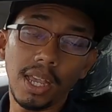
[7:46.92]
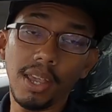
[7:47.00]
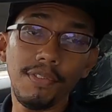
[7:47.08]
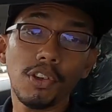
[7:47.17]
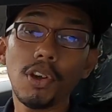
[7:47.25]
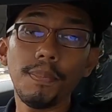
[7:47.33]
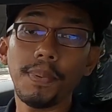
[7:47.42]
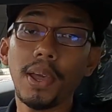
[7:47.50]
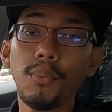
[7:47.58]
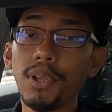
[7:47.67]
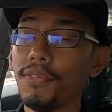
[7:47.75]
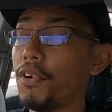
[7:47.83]
If you
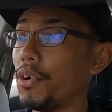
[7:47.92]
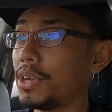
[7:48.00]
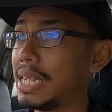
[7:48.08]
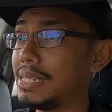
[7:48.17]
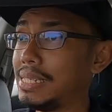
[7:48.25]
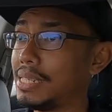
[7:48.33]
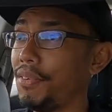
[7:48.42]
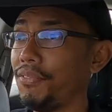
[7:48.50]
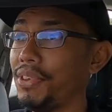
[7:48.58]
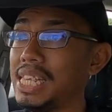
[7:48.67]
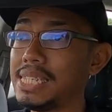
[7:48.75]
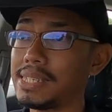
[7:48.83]
compare with Honda City
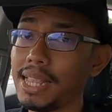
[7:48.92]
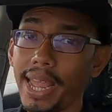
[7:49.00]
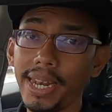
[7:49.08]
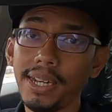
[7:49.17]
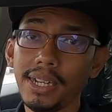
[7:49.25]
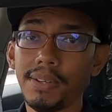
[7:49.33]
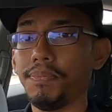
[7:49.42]
V Sen,